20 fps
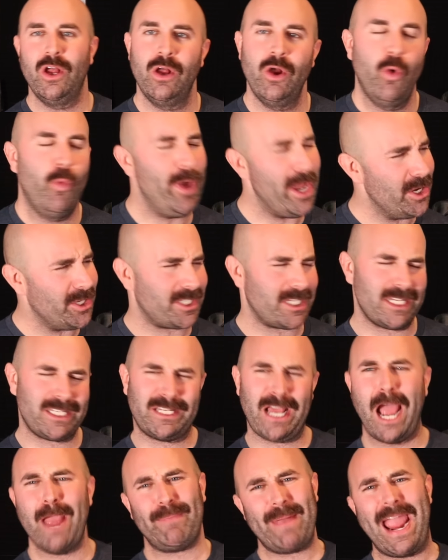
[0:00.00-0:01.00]
We used to
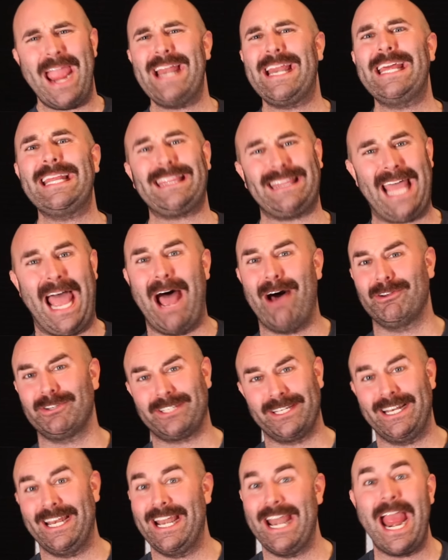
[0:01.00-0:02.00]
type
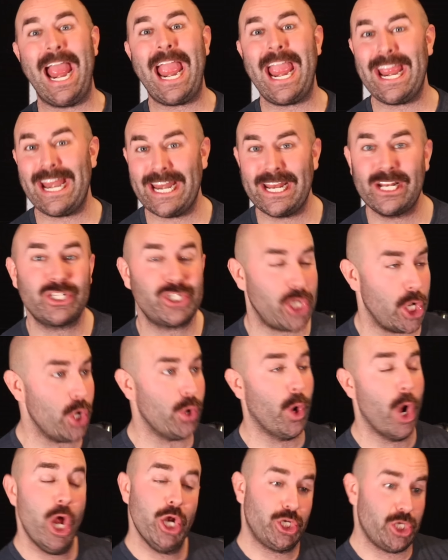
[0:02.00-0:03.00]

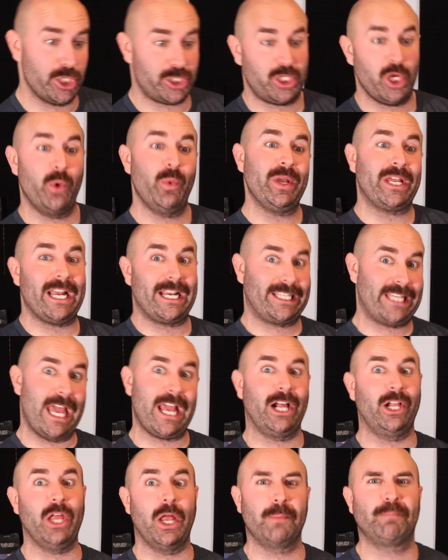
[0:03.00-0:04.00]
80,082 just so we could
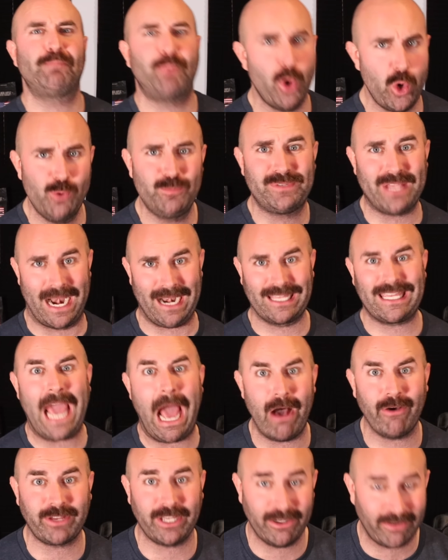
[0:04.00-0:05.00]
giggle at boobs on
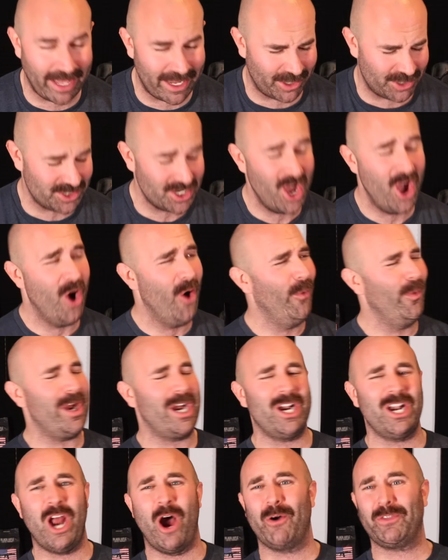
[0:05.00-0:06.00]
calculators. We
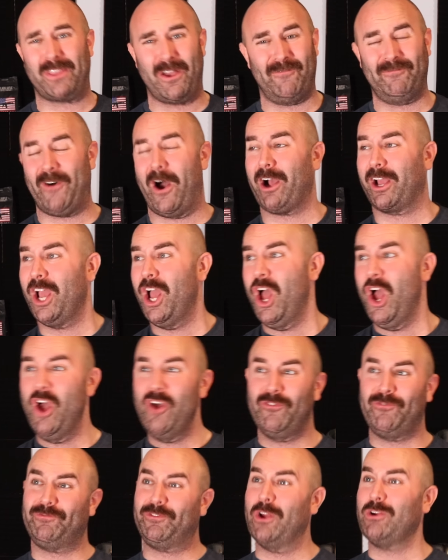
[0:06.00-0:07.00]
didn't know what the fuck
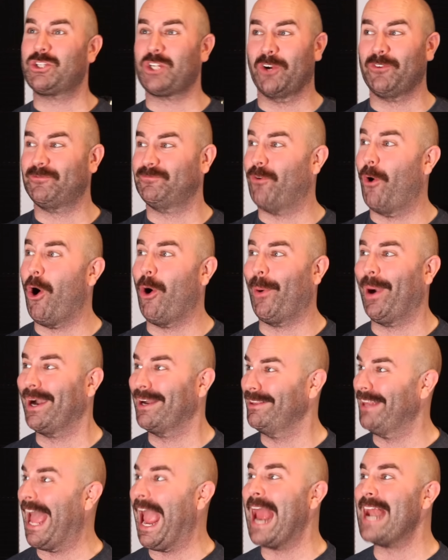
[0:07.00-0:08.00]
future
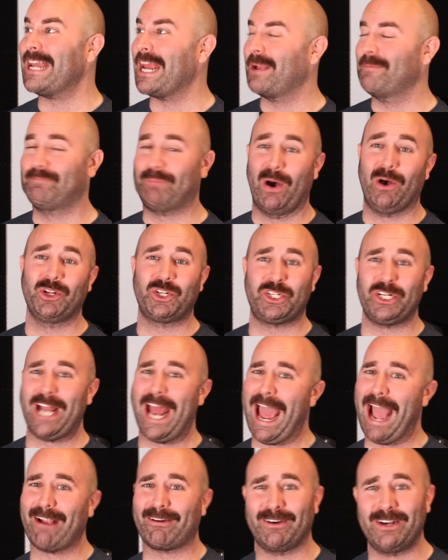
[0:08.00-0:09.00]
forward landing bullshit
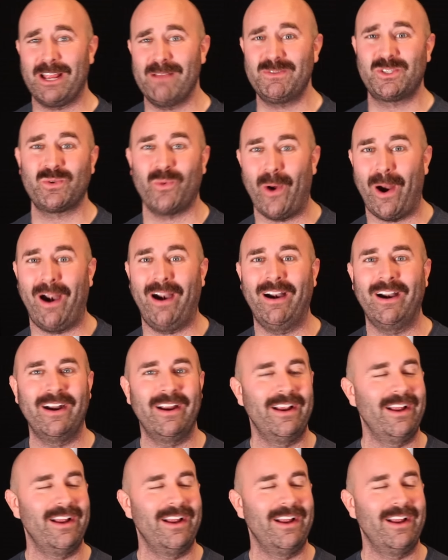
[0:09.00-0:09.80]
acronyms were.